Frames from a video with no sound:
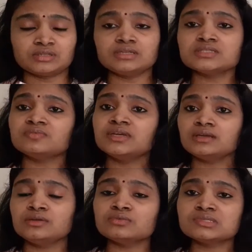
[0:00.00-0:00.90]
That is,
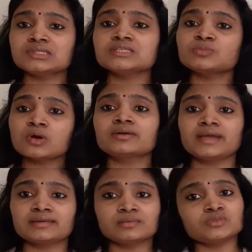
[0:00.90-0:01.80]
we use this block
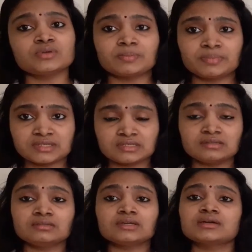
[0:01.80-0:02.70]
diagram to
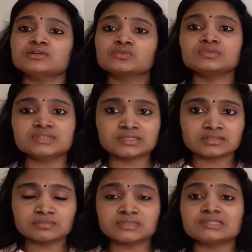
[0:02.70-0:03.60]
represent the control
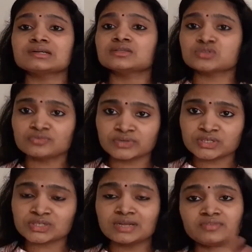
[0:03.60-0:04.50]
systems, its transfer
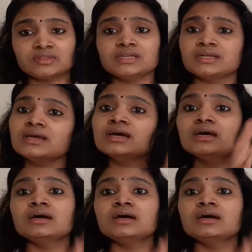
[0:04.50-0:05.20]
function, everything in a,